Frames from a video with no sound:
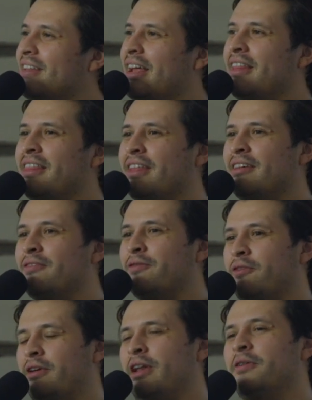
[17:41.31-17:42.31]
And I think
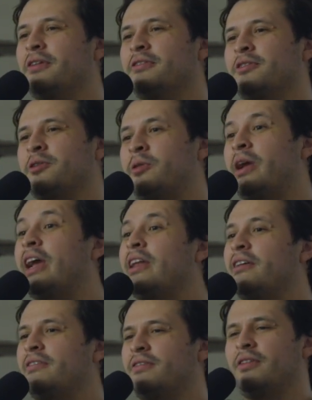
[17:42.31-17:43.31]
for anyone who's
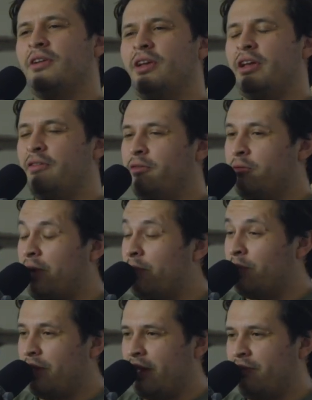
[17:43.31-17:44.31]
creative, if you
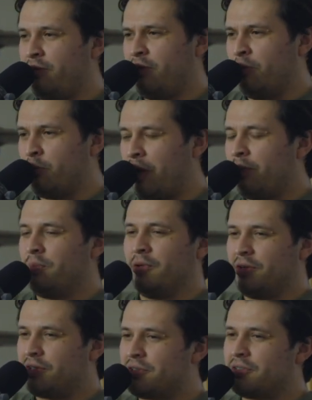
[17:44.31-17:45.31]
write, if you write
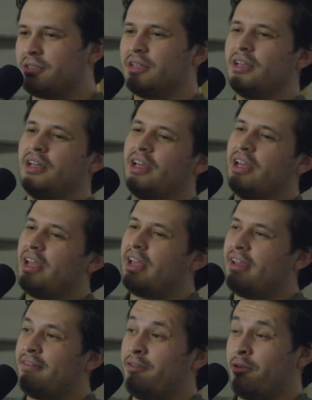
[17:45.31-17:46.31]
books,
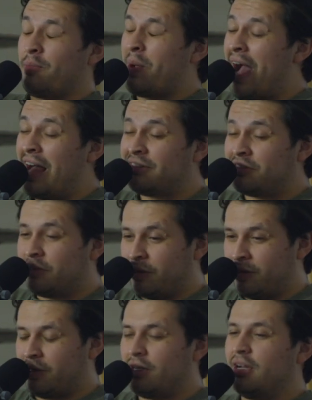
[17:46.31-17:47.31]
if you're a
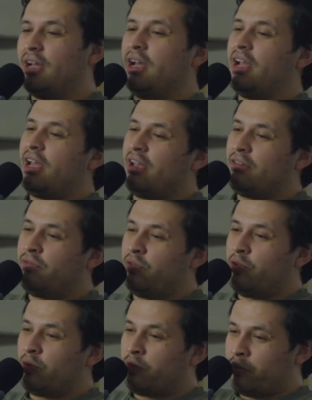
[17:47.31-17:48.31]
pastor, if
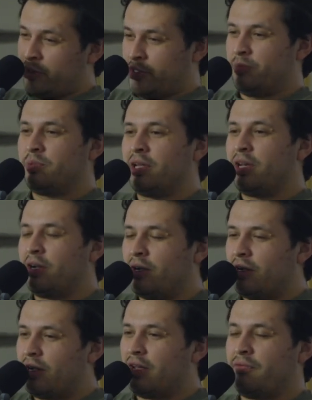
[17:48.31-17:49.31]
you're a worship
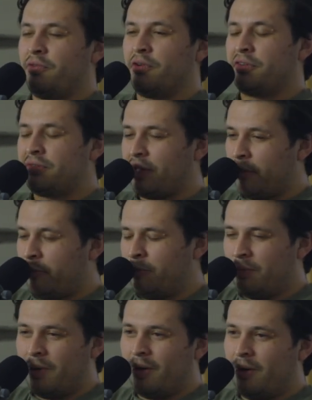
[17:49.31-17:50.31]
leader, if you're a
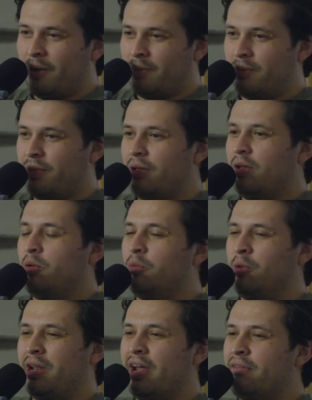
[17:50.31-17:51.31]
stay-at-home mom,
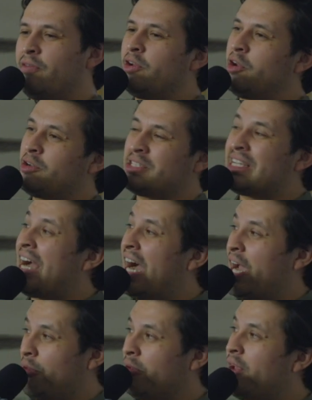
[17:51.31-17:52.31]
whatever your
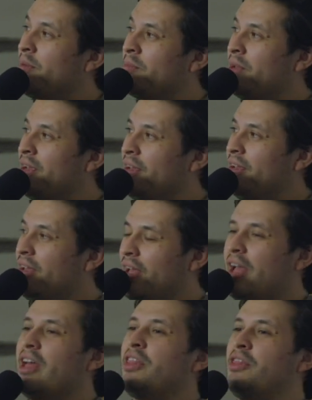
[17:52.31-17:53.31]
title can be,
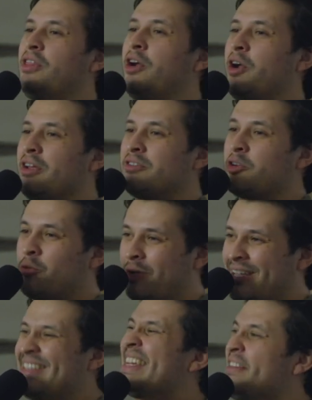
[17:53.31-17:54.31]
there is
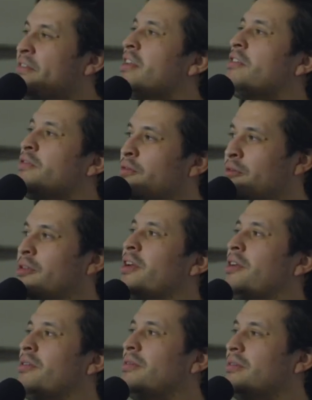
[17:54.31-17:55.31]
creativity for
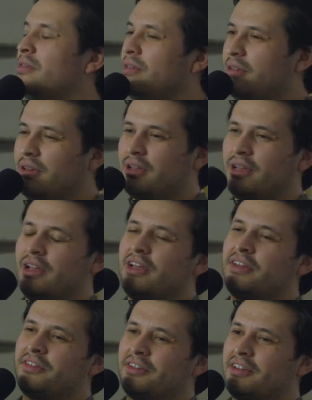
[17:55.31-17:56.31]
you. That is so good.
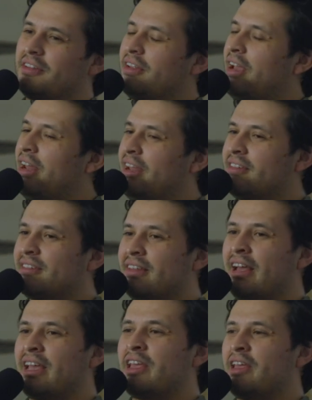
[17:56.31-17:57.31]
So, and it's
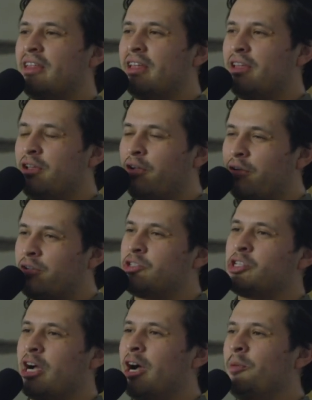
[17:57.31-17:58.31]
like your
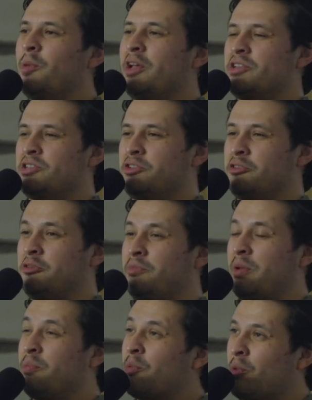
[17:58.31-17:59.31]
job is just to
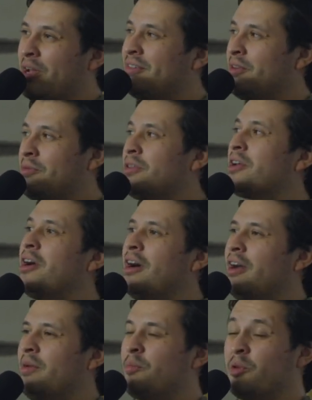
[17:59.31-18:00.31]
be present with
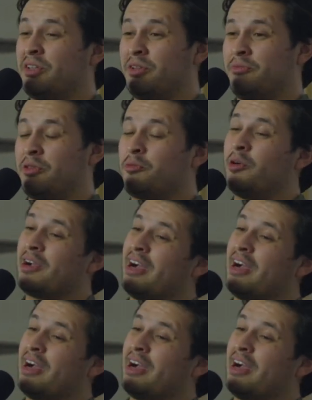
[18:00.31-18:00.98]
God and present with what